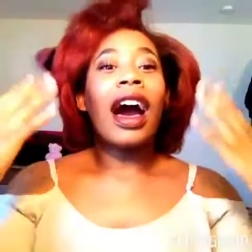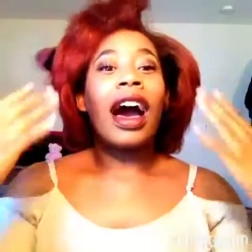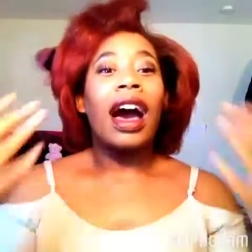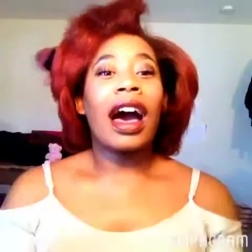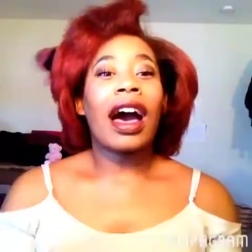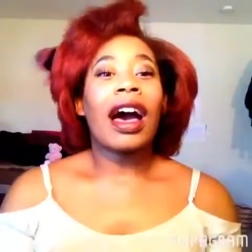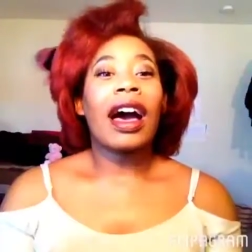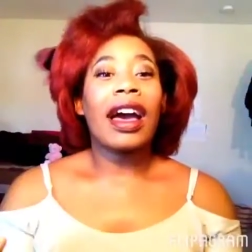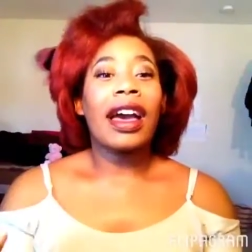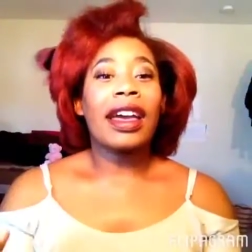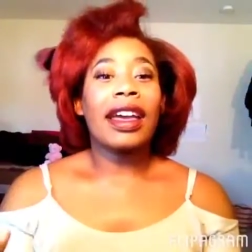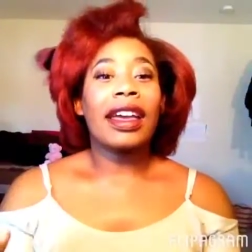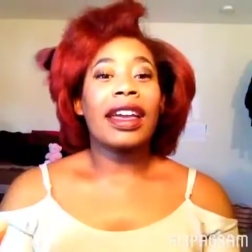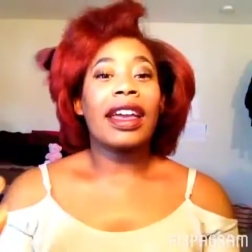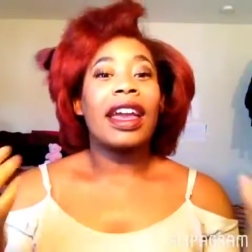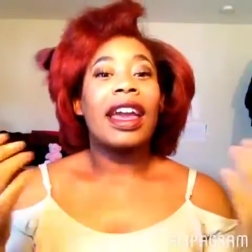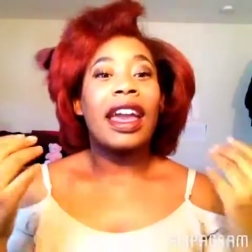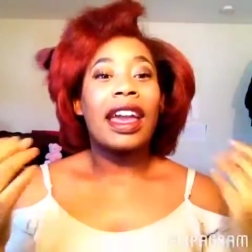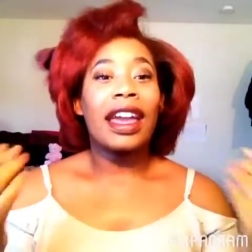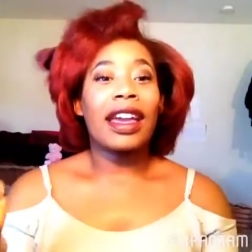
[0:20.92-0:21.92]
I
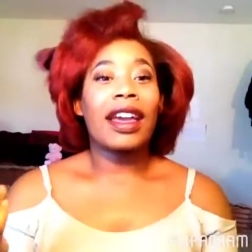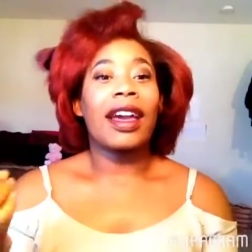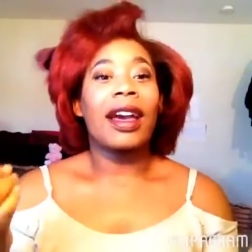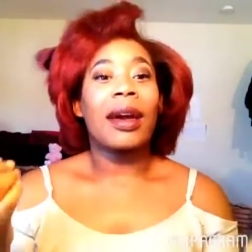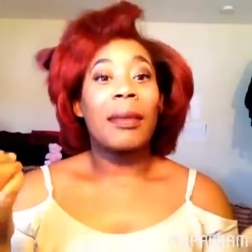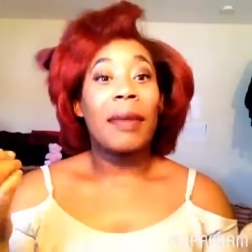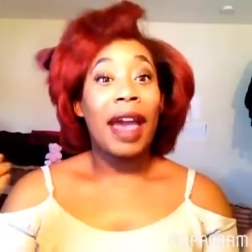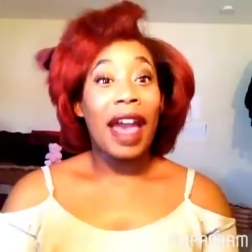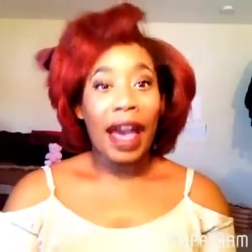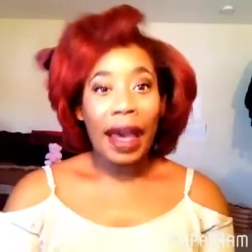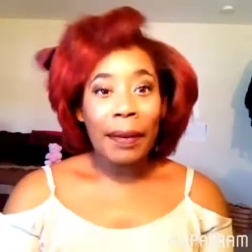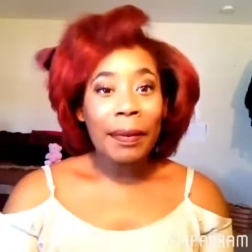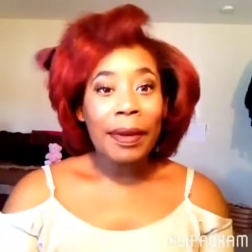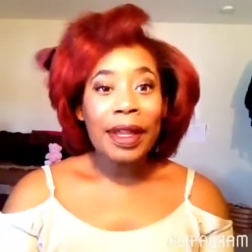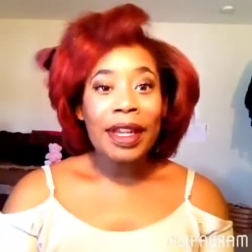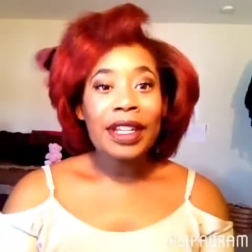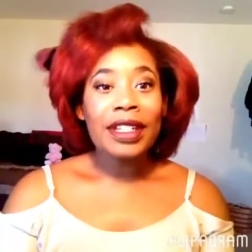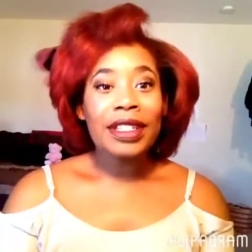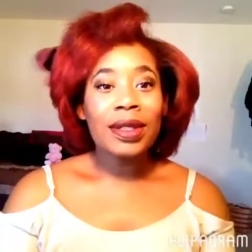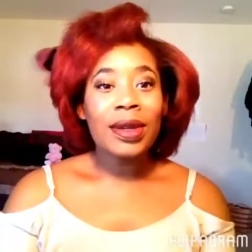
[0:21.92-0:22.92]
am
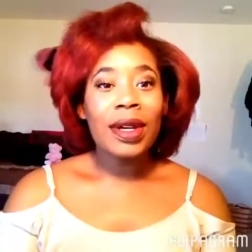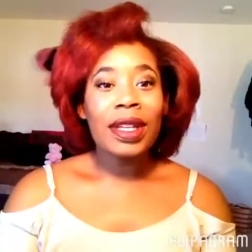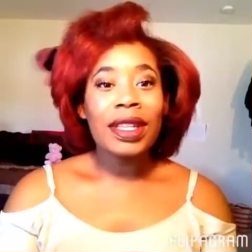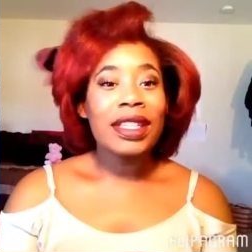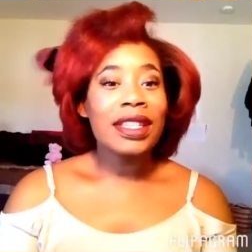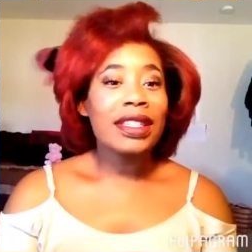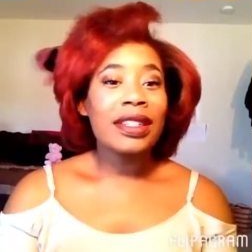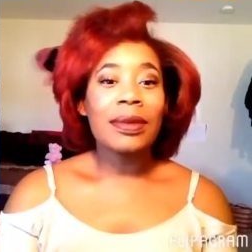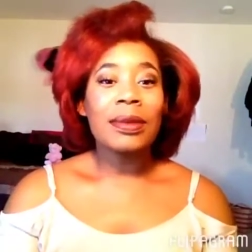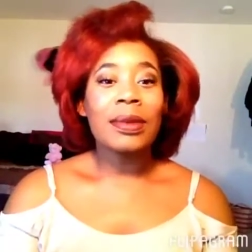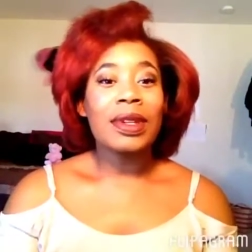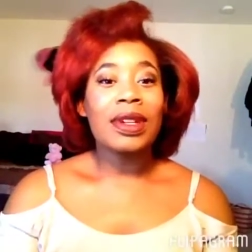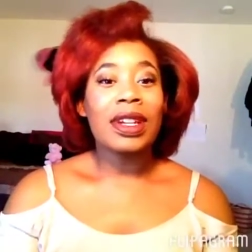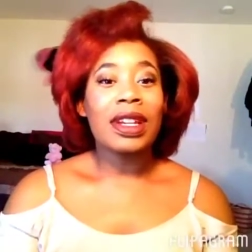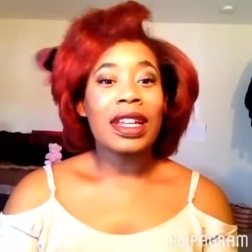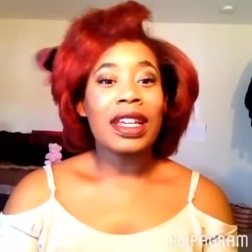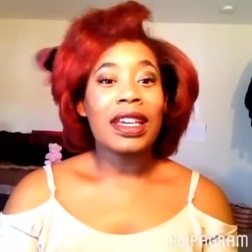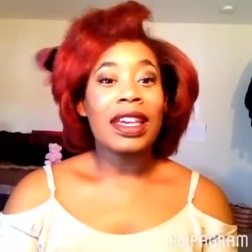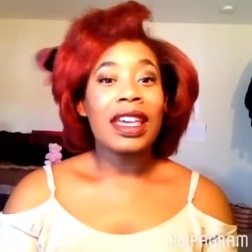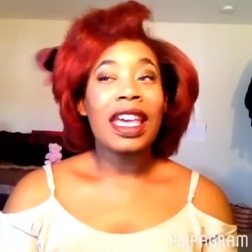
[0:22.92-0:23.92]
happy to join this
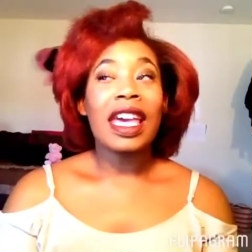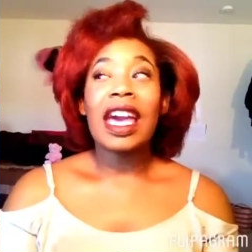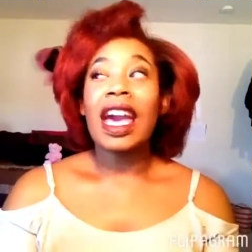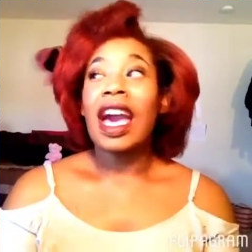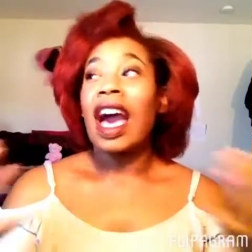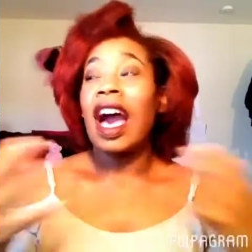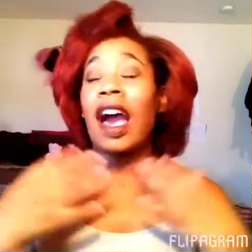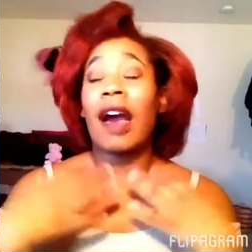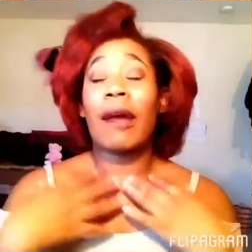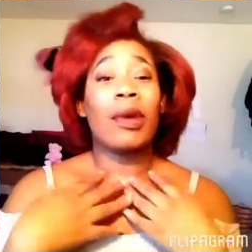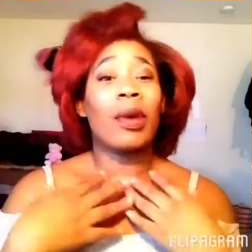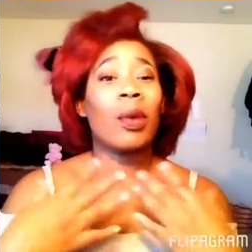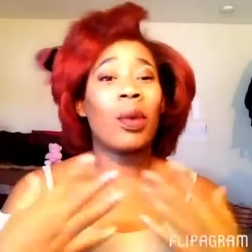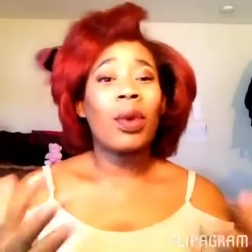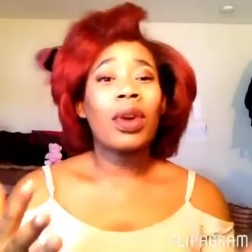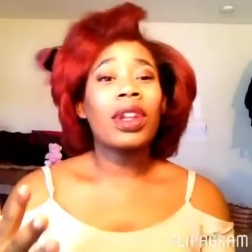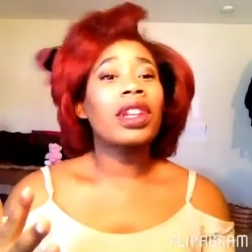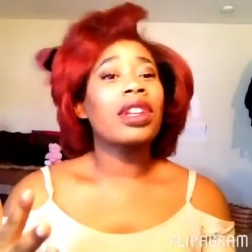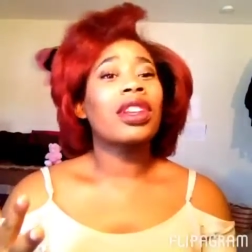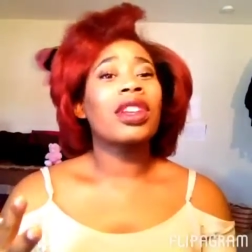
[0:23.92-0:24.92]
community. I've been
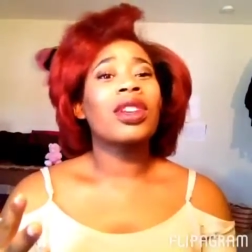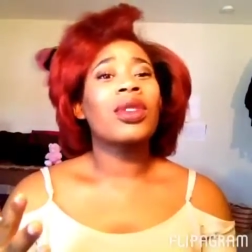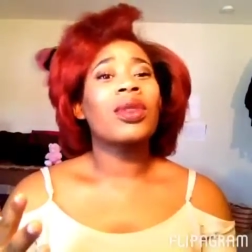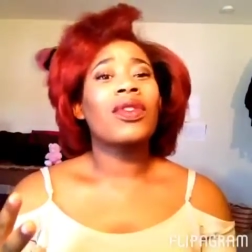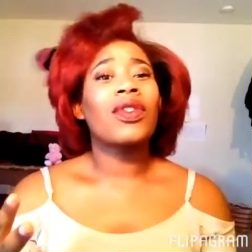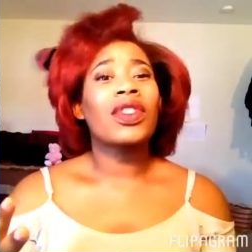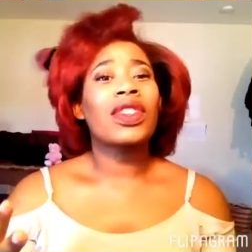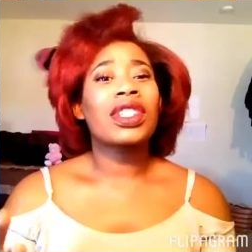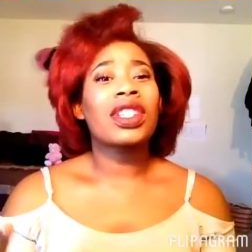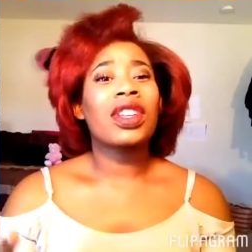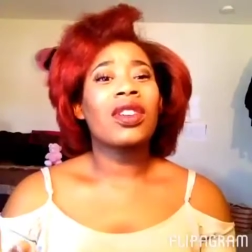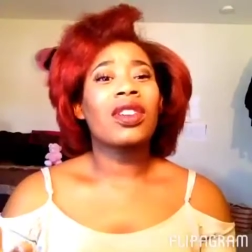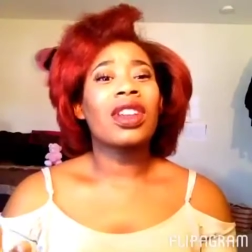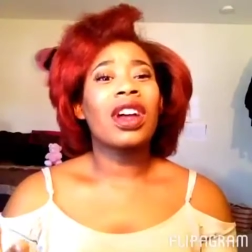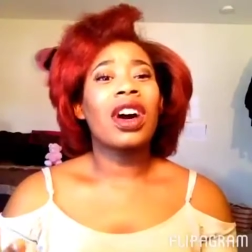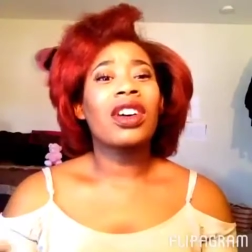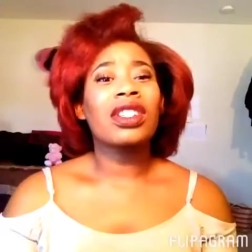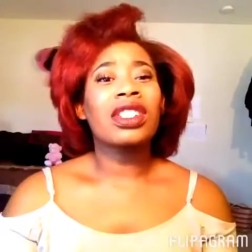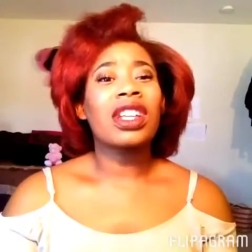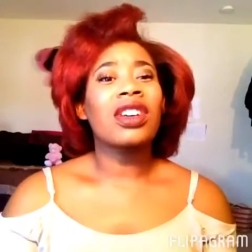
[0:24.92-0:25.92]
wanting to do it for so
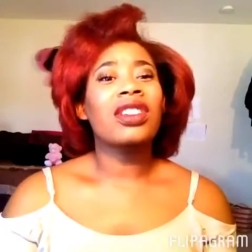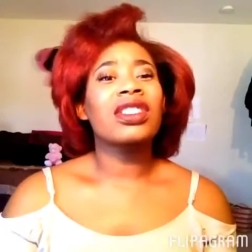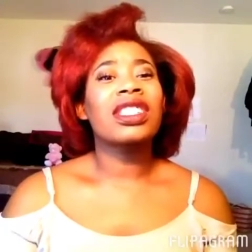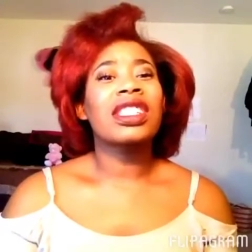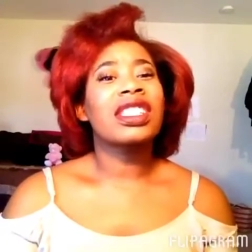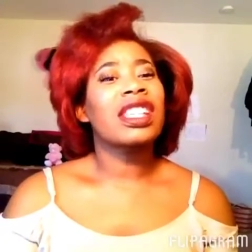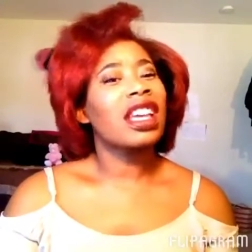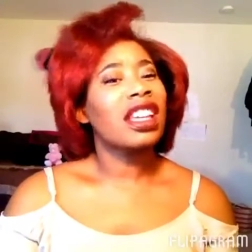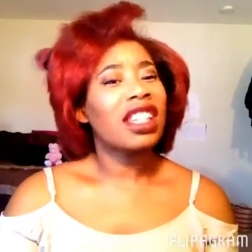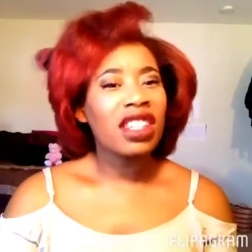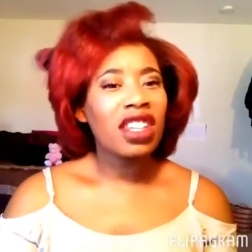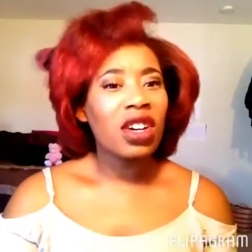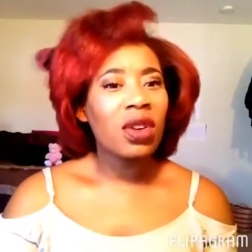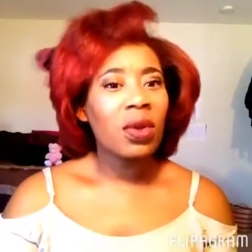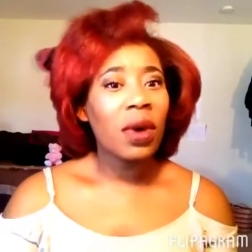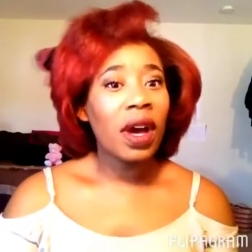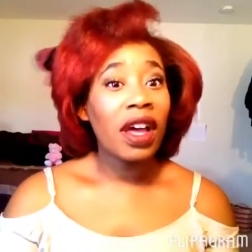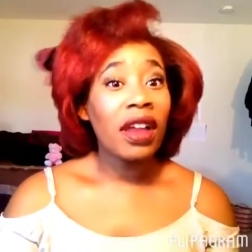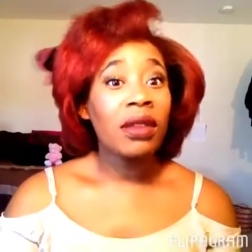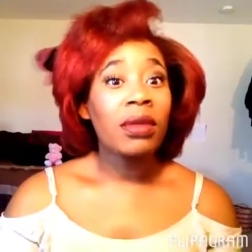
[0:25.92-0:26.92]
long, so I was just like, you know
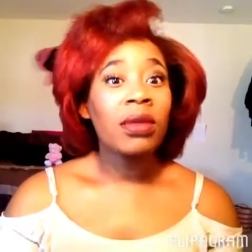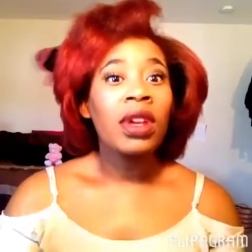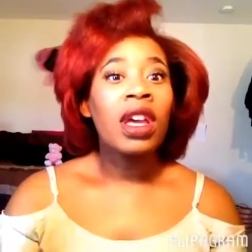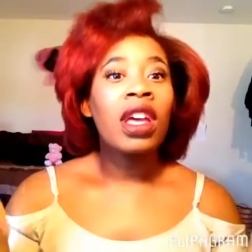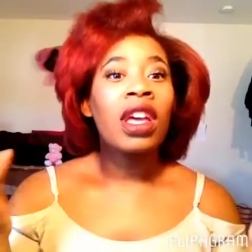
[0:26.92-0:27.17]
what?